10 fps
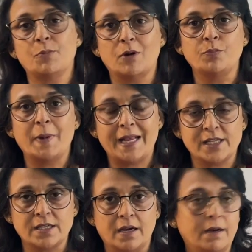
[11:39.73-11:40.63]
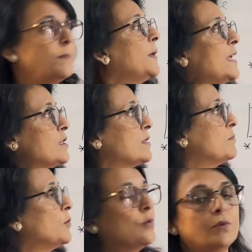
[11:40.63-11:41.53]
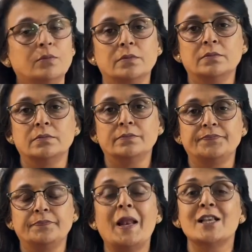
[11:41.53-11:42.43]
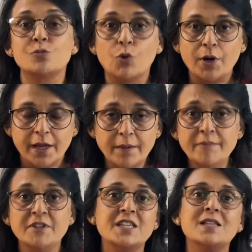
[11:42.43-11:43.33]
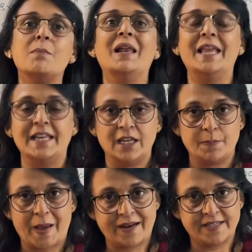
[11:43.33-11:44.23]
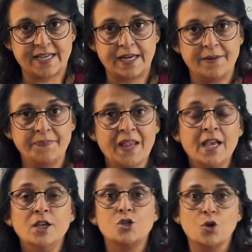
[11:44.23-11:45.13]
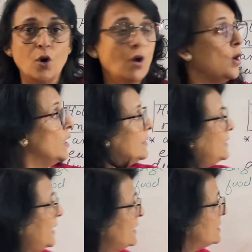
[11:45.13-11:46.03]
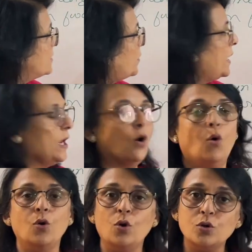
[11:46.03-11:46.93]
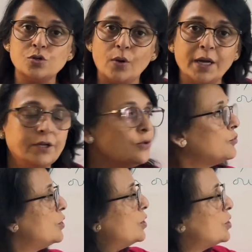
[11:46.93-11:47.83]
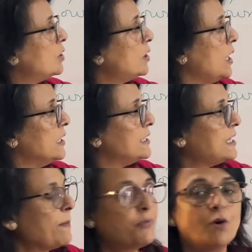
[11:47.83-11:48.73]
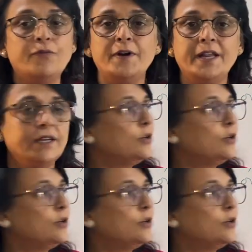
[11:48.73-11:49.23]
about plas uh, plasmo plasmodium, which is a malarial parasite. So these three, holozoic nutrition, saprophytic